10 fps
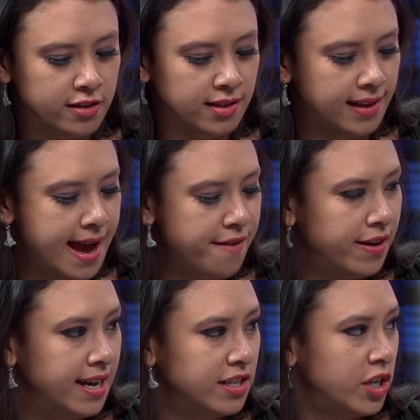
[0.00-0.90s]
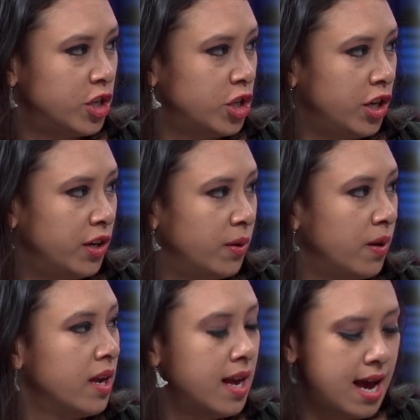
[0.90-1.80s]
saliva, tissue,
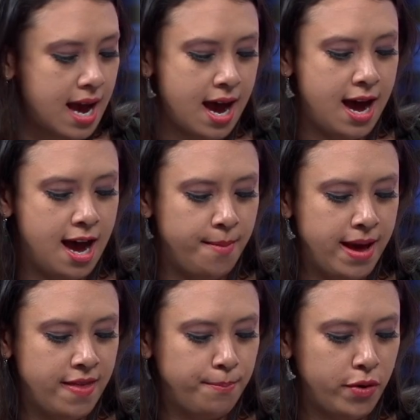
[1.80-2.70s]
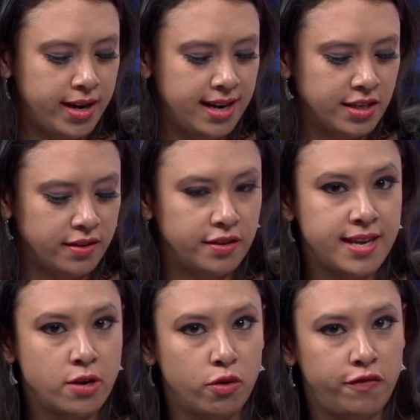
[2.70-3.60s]
um, and then put it into the
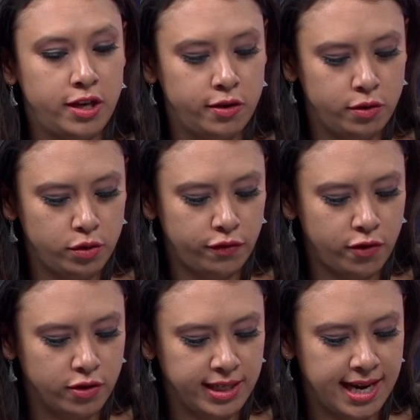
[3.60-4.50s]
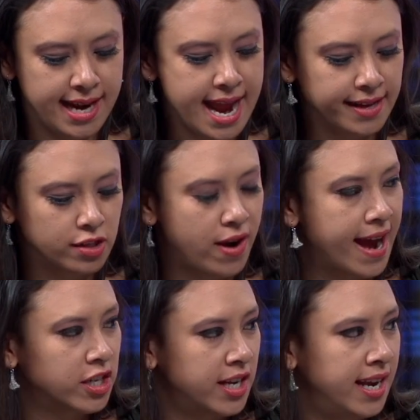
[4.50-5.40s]
centrifuge for DNA
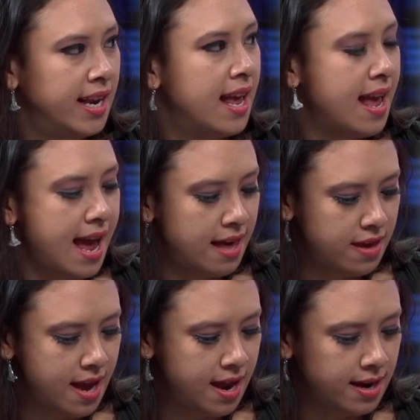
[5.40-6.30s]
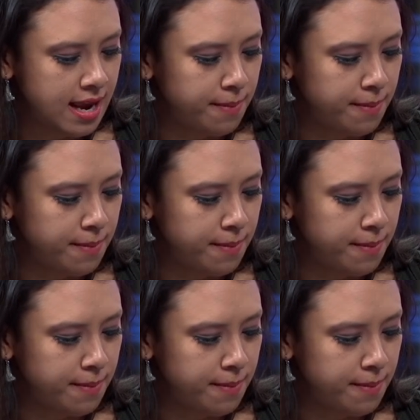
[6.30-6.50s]
extraction. And then a